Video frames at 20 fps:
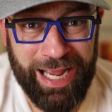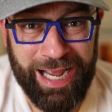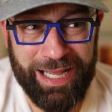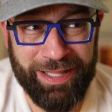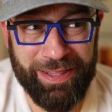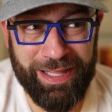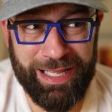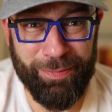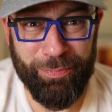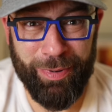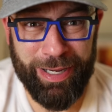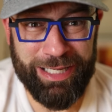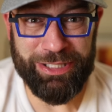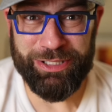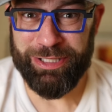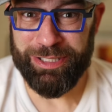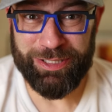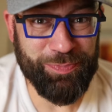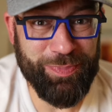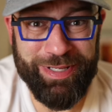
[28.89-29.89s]
I think it might
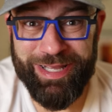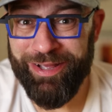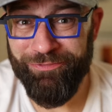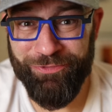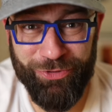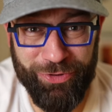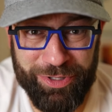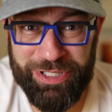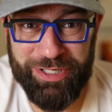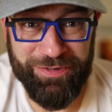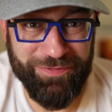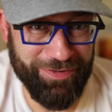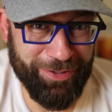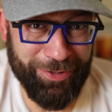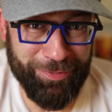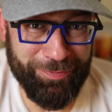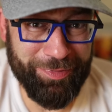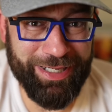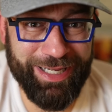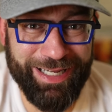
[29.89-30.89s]
just be at
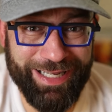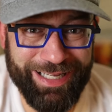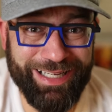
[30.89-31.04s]
Fujifilm.